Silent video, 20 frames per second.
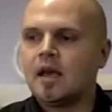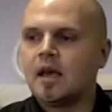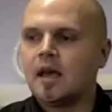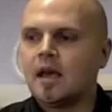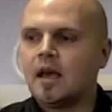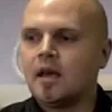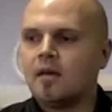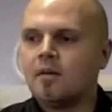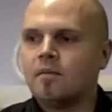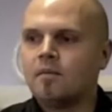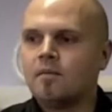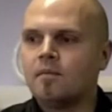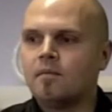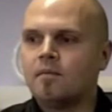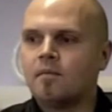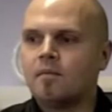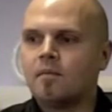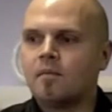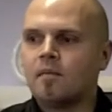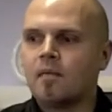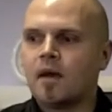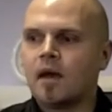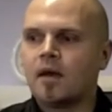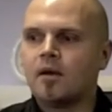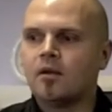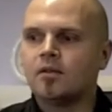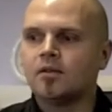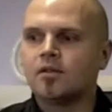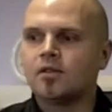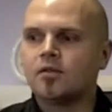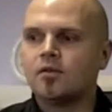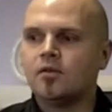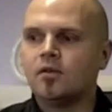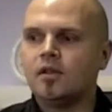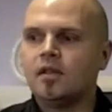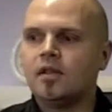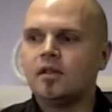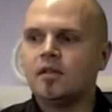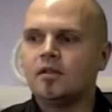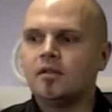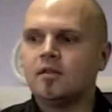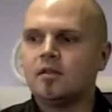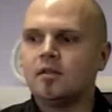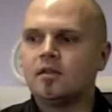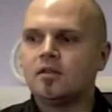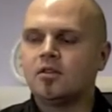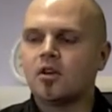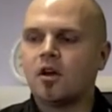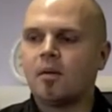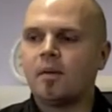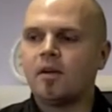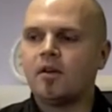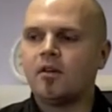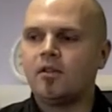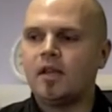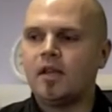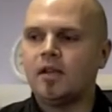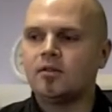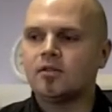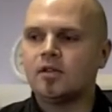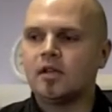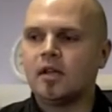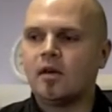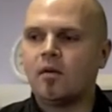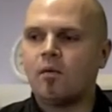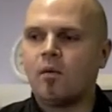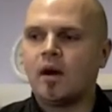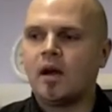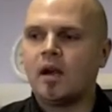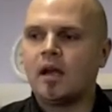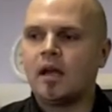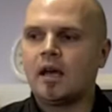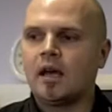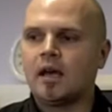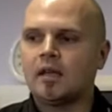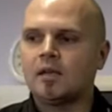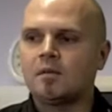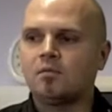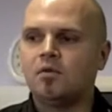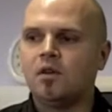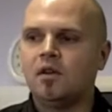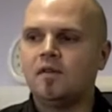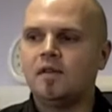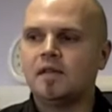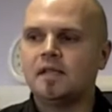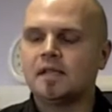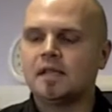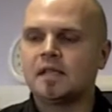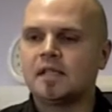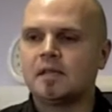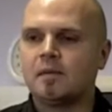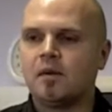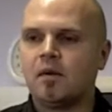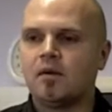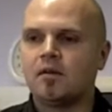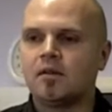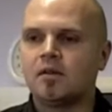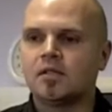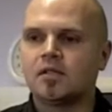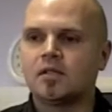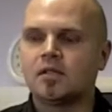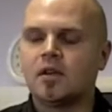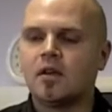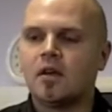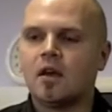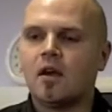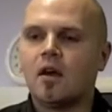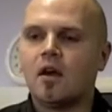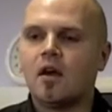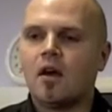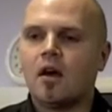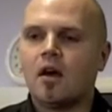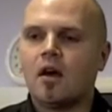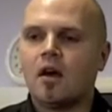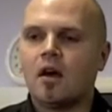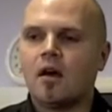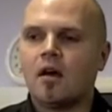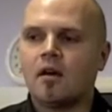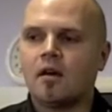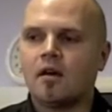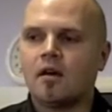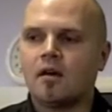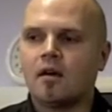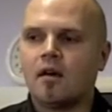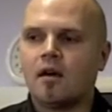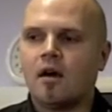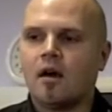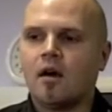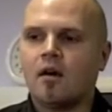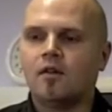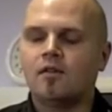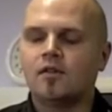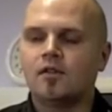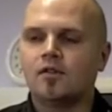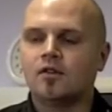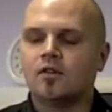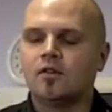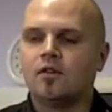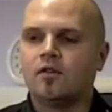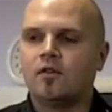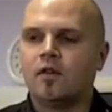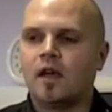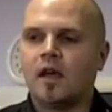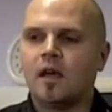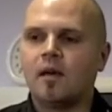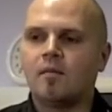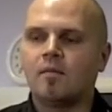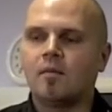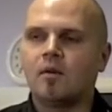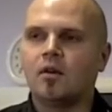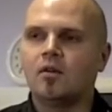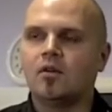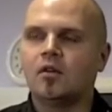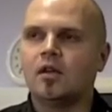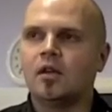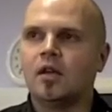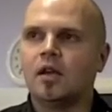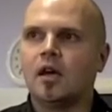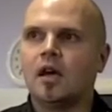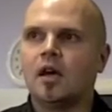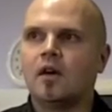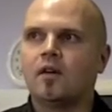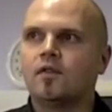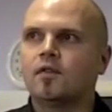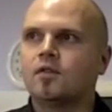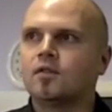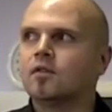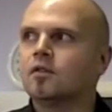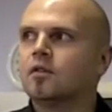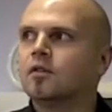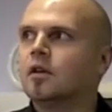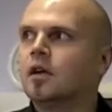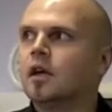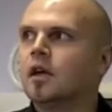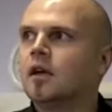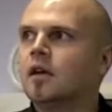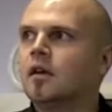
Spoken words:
And also the shopping on the internet. While I had previous experience of sort of looking after